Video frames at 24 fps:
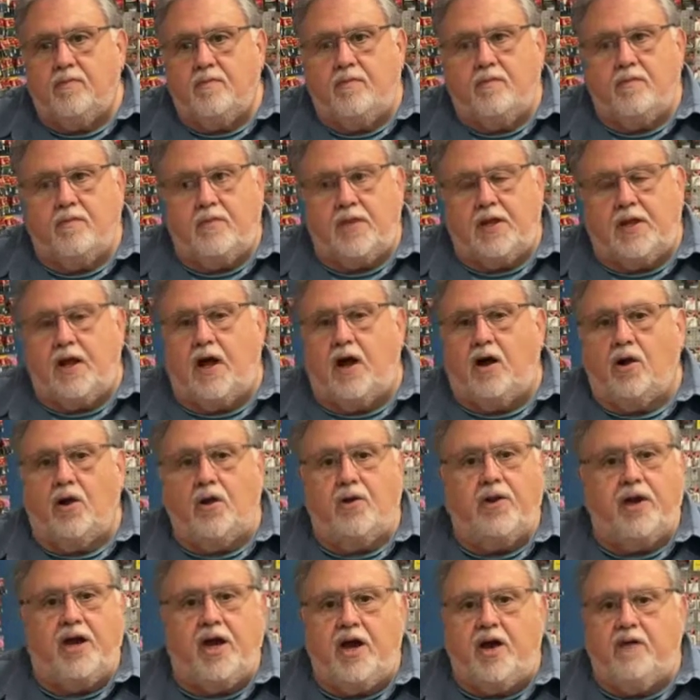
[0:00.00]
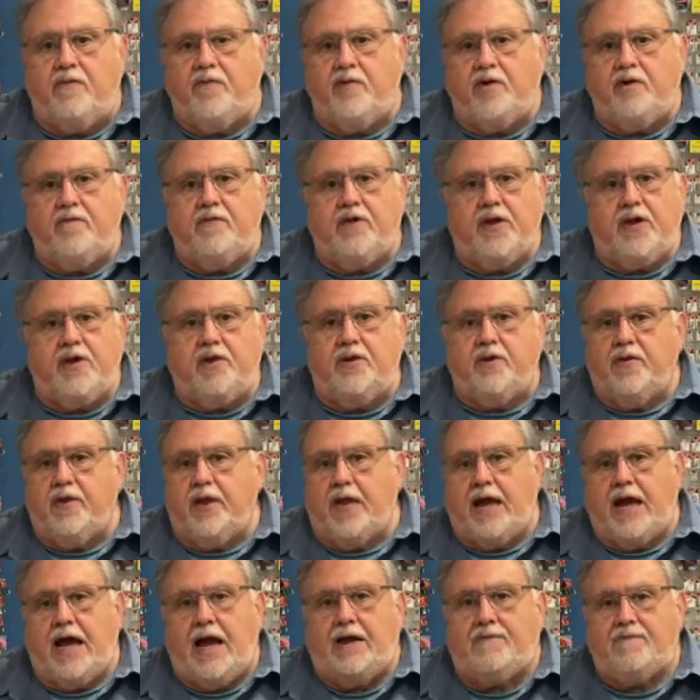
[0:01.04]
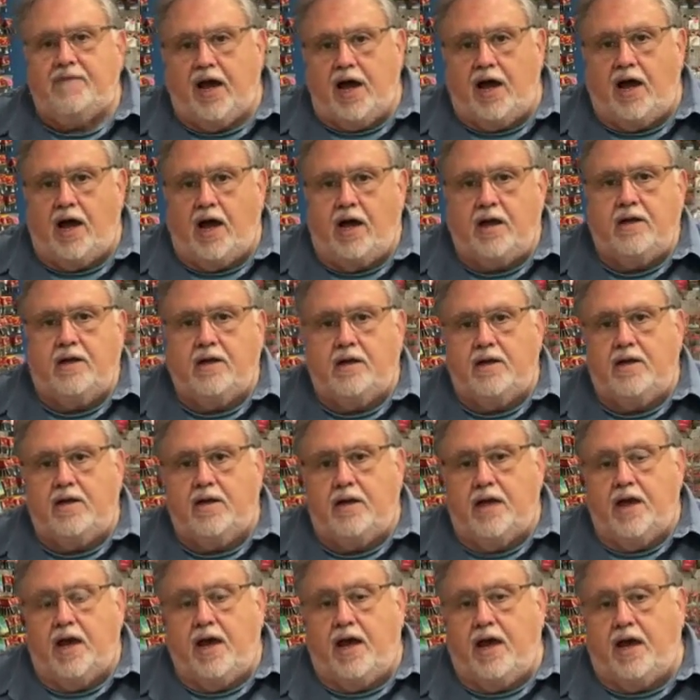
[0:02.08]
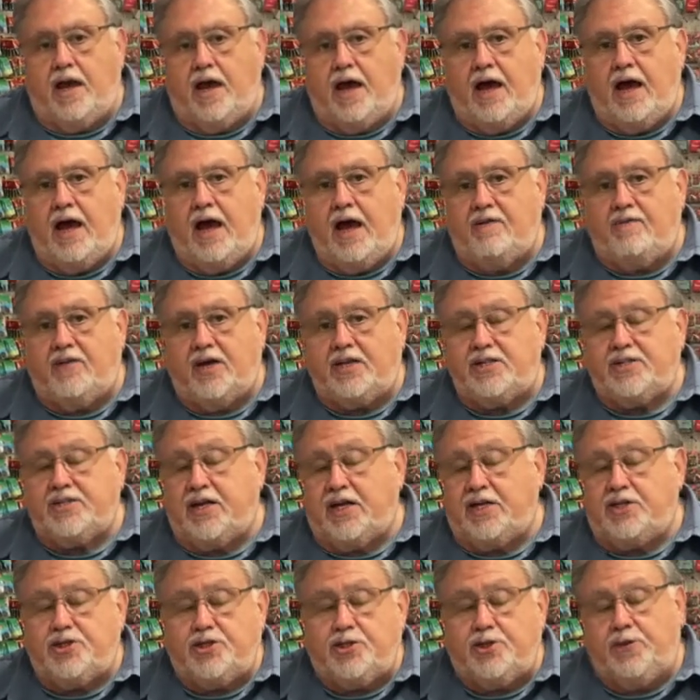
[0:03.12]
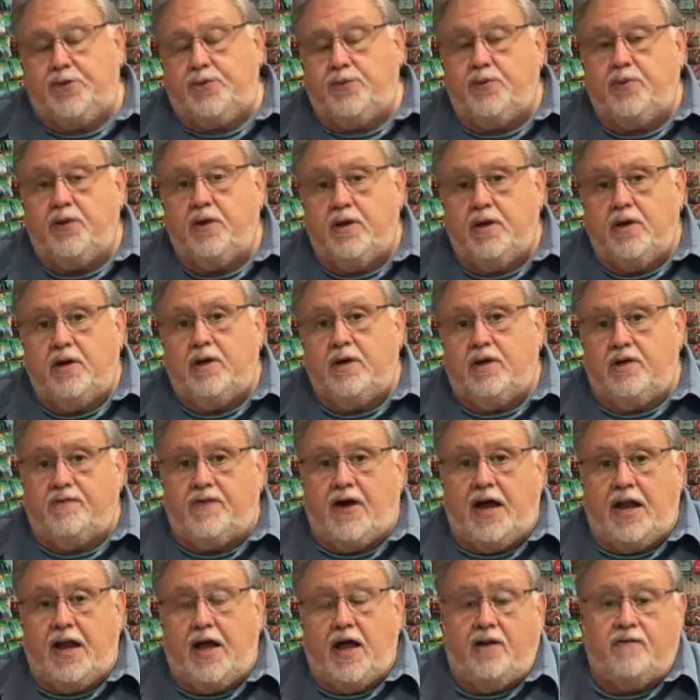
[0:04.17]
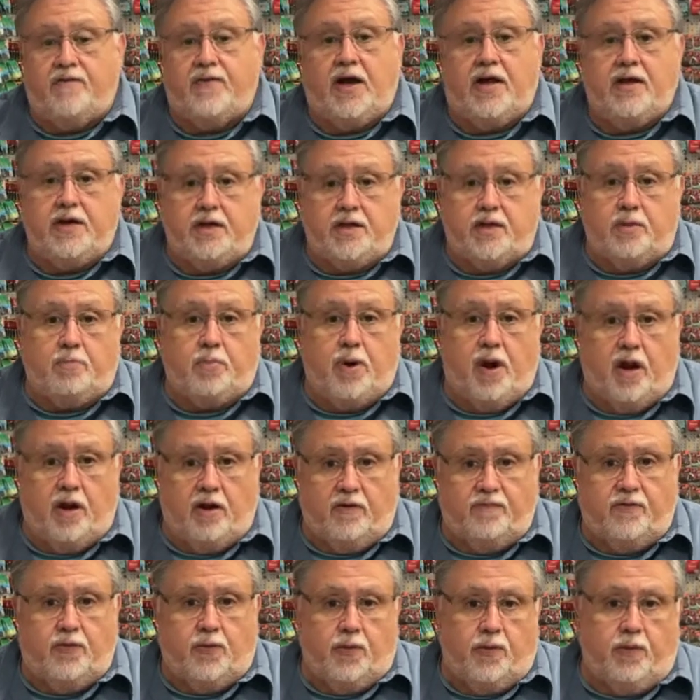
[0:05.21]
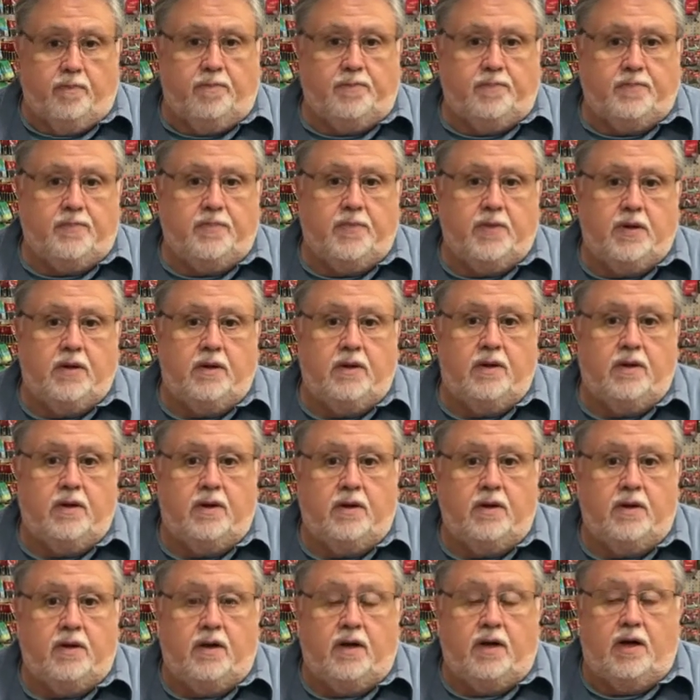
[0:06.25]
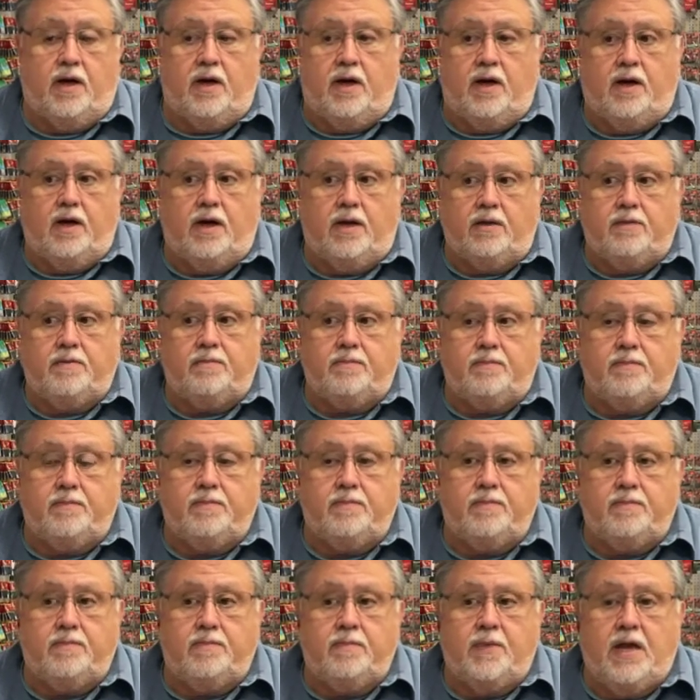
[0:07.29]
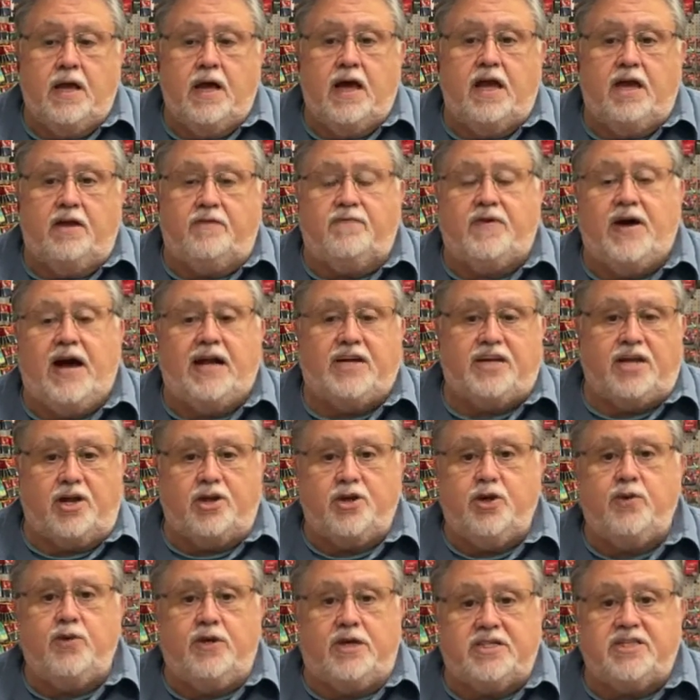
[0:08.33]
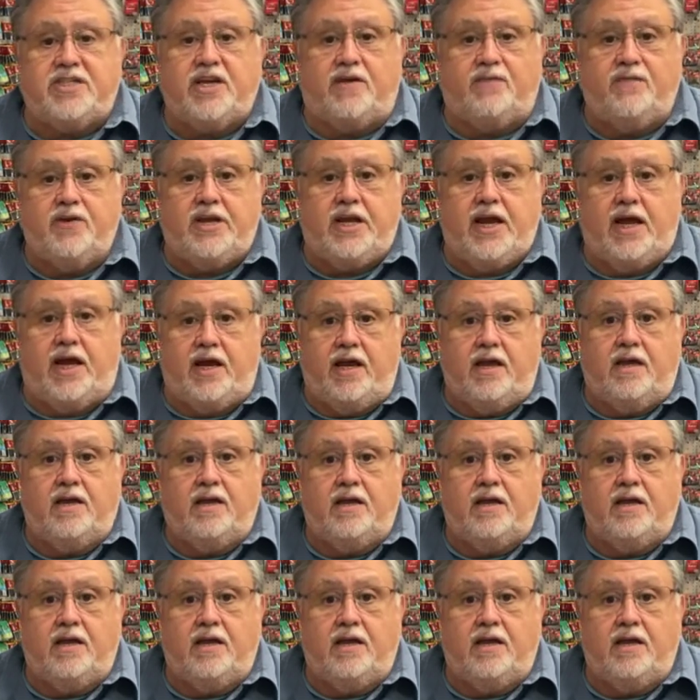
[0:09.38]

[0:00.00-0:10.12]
Then I'll go to every vendor that I've got and I have access to find out if I can get the product for them. In fact, I do this every day.